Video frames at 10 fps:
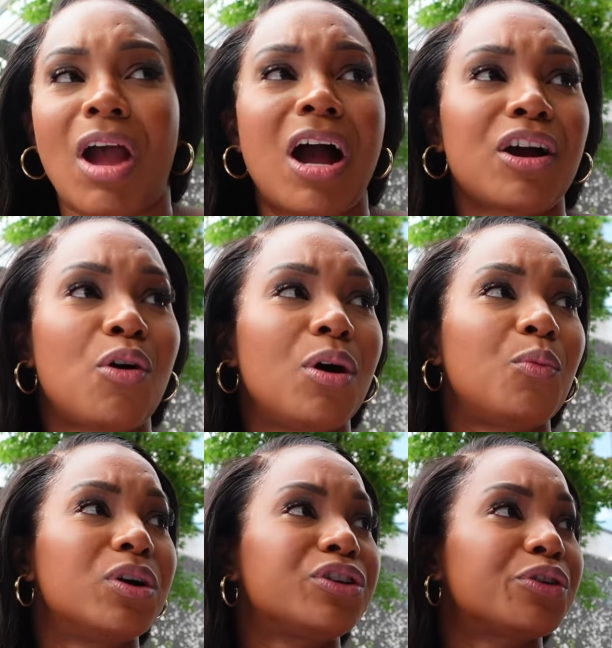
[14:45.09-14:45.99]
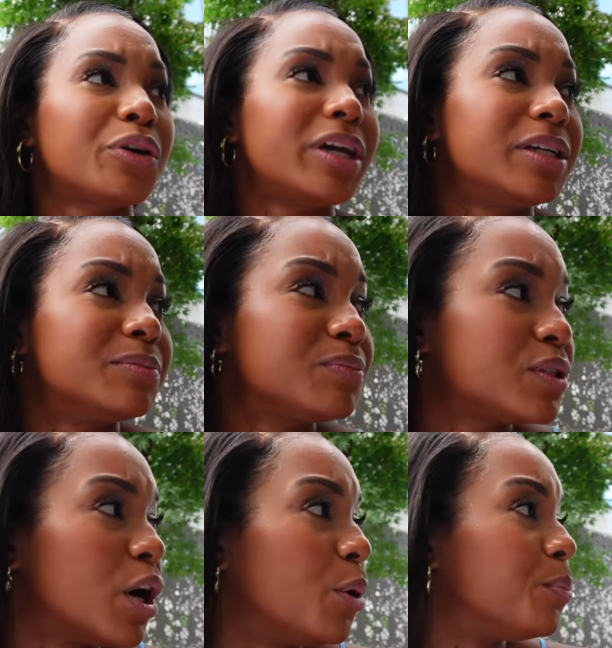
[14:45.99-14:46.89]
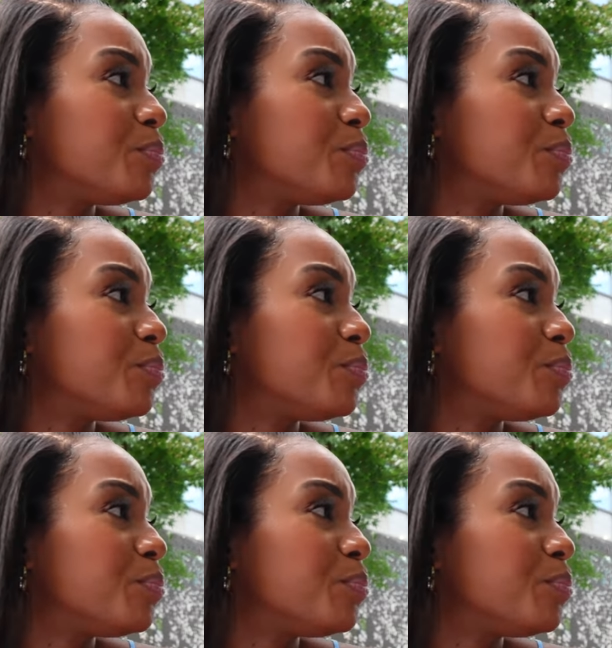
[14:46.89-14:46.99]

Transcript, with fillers: I go up one degree so